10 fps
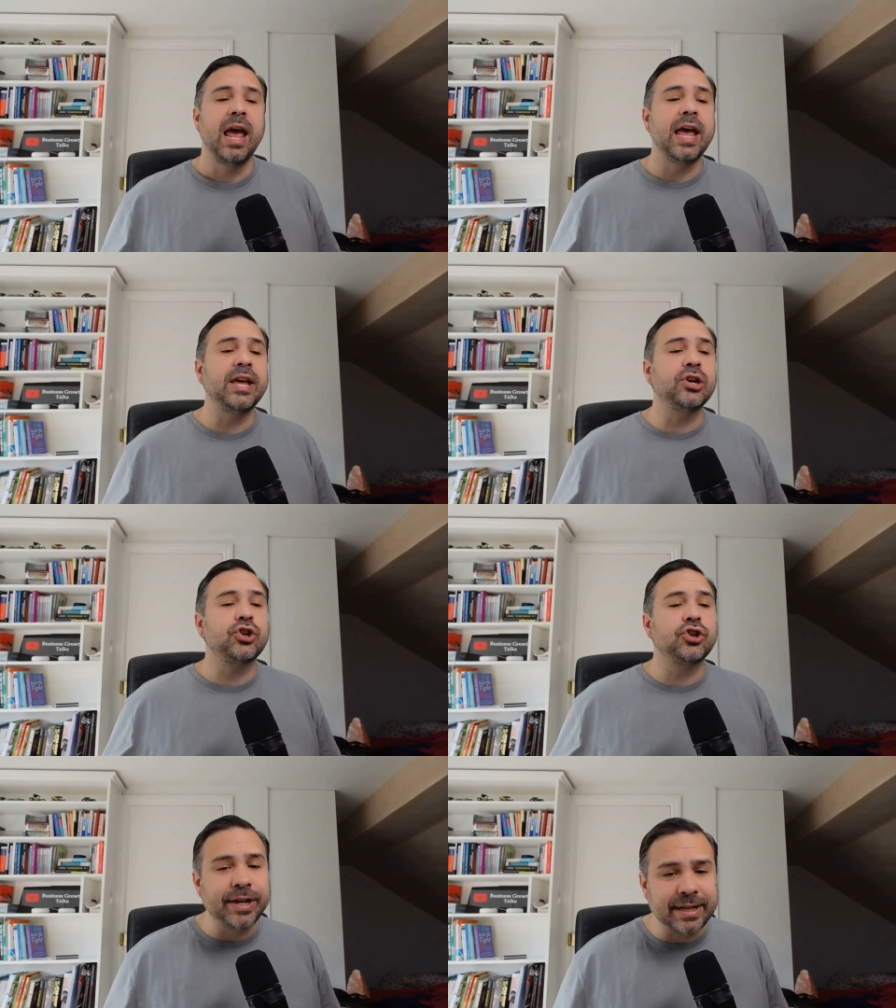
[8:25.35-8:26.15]

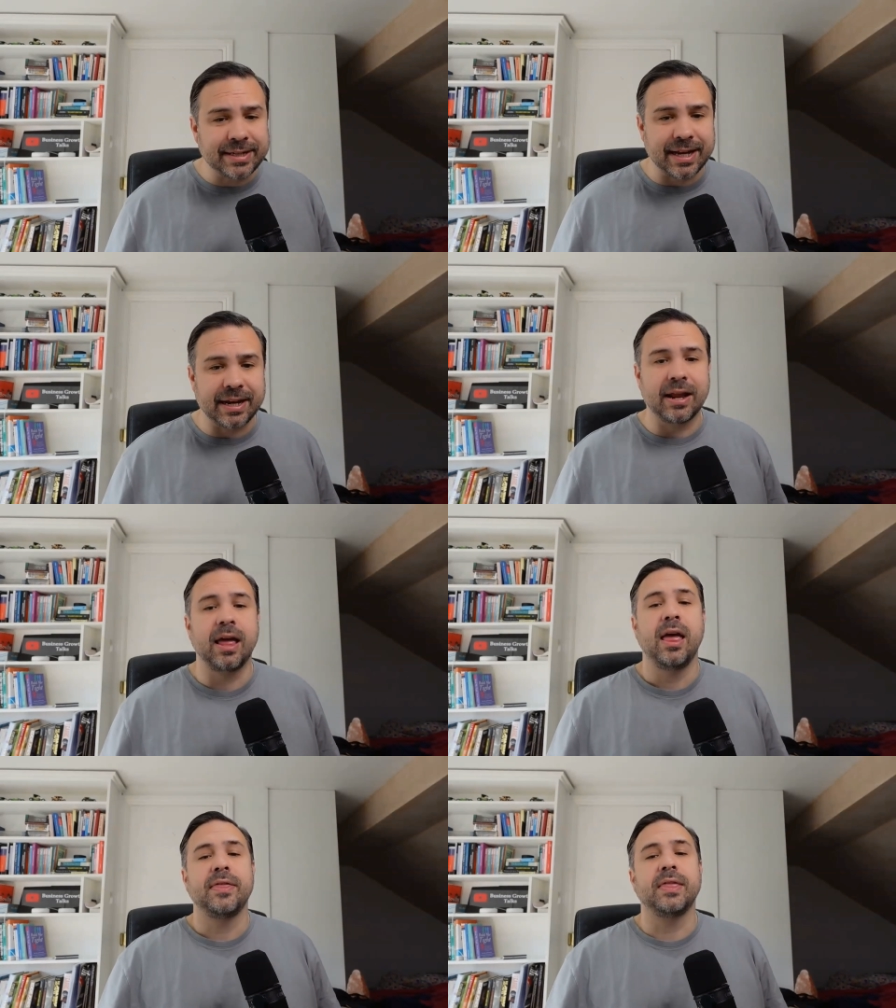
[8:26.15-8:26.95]
increasing
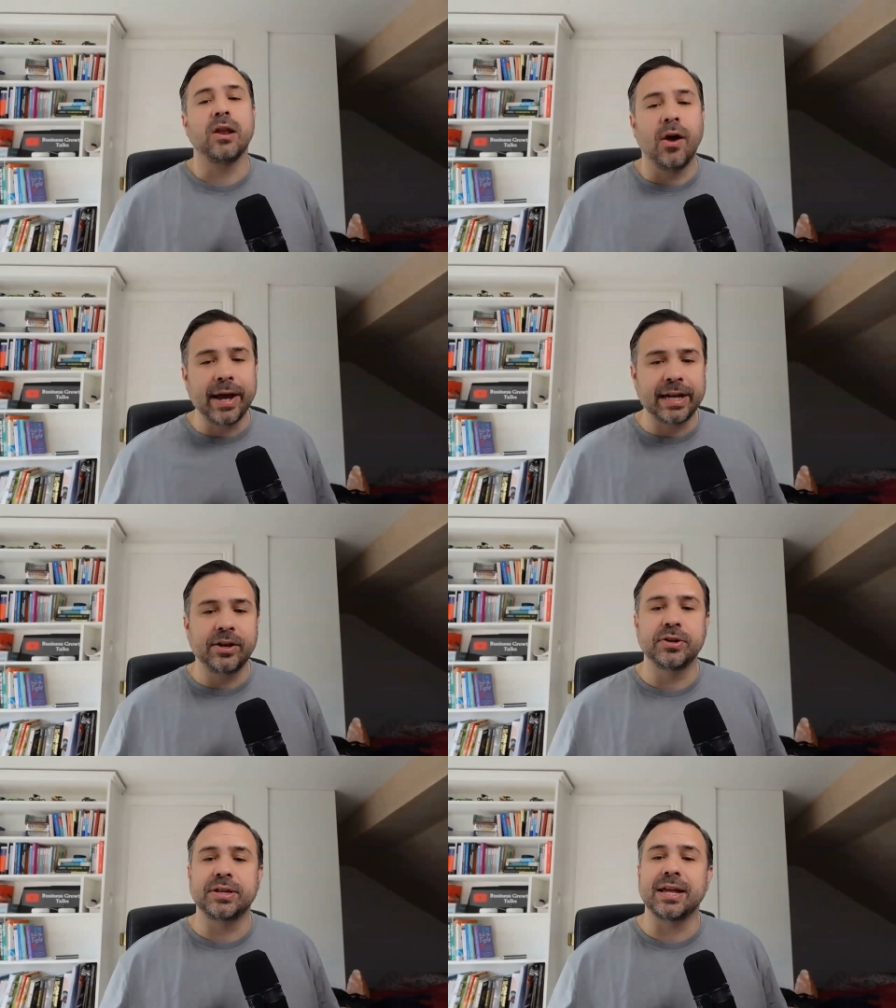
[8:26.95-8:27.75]
the
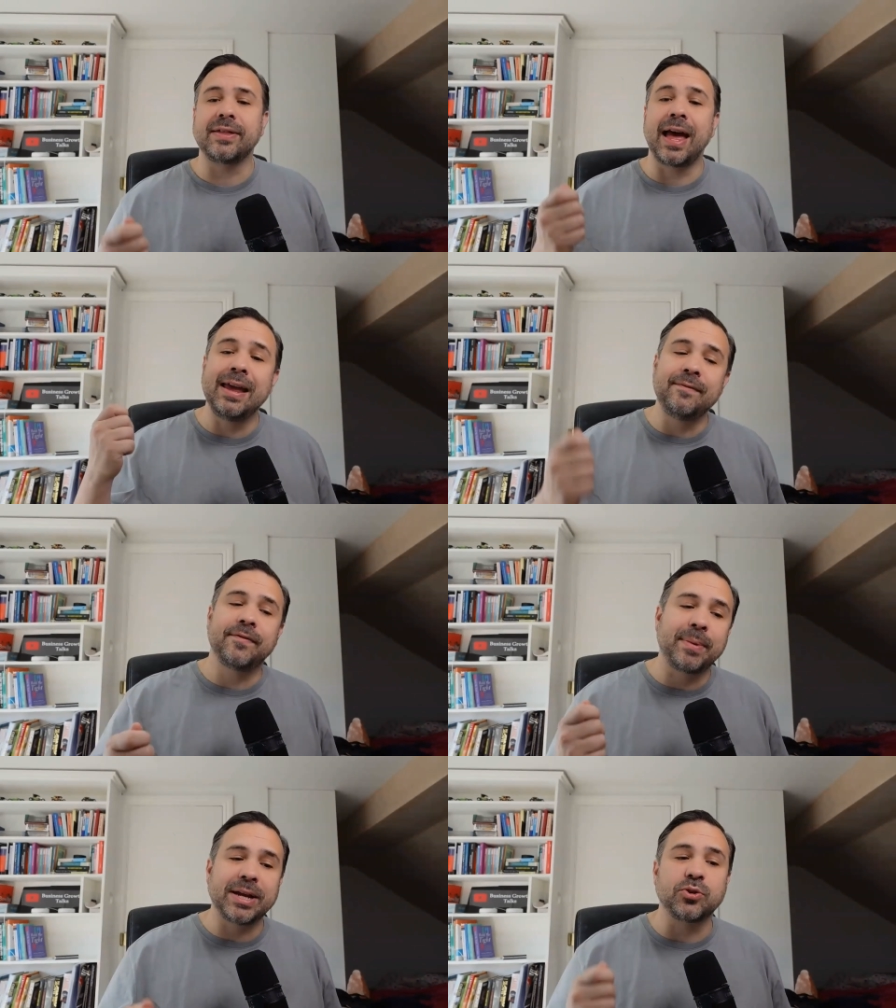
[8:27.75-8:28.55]
likelihood that the
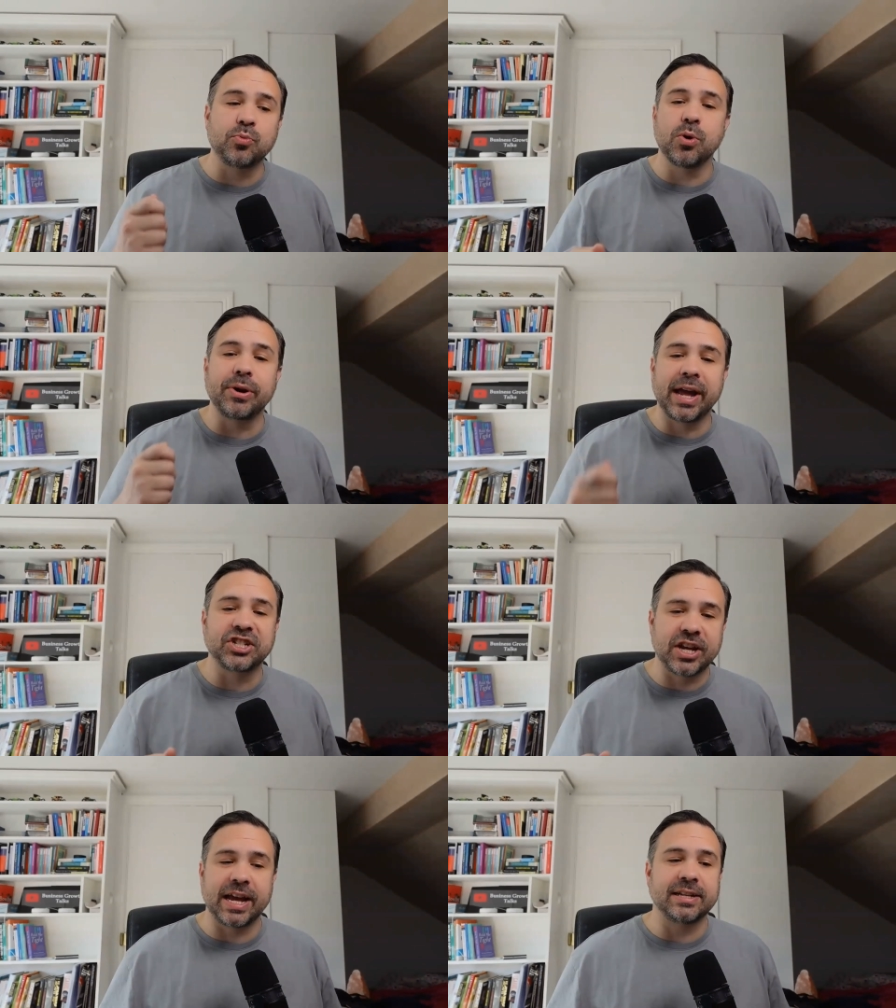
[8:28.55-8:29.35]
information will get
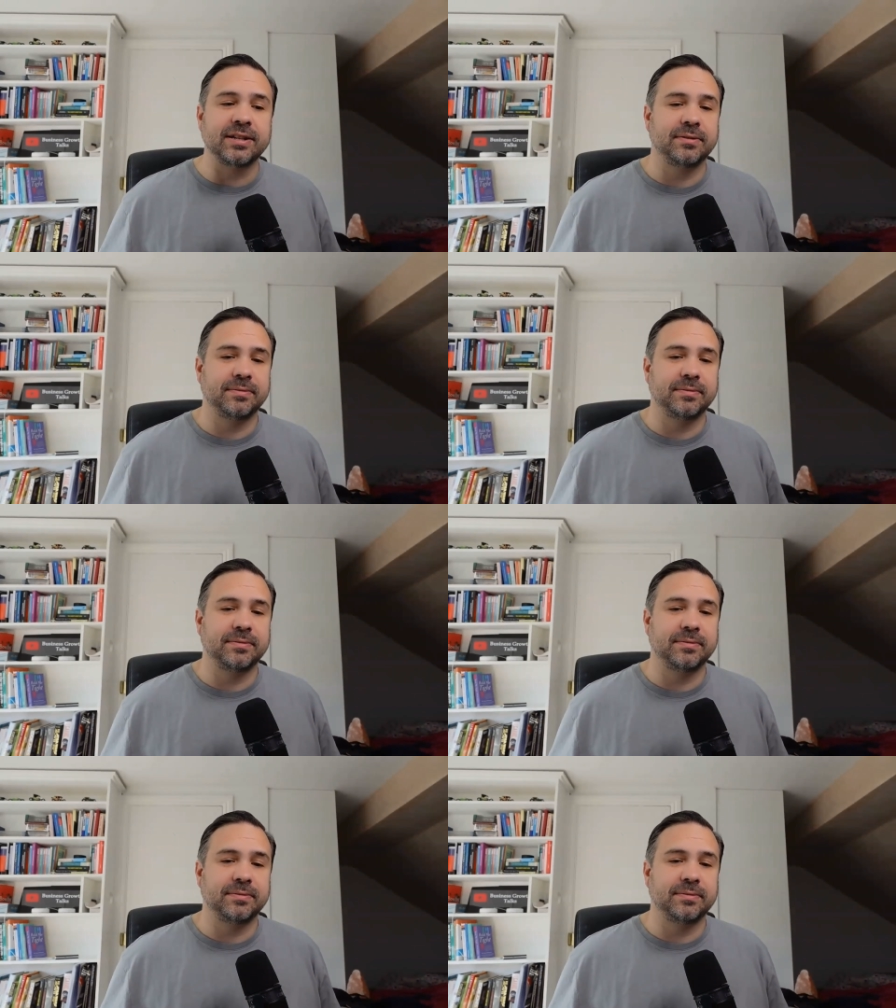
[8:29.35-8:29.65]
shared.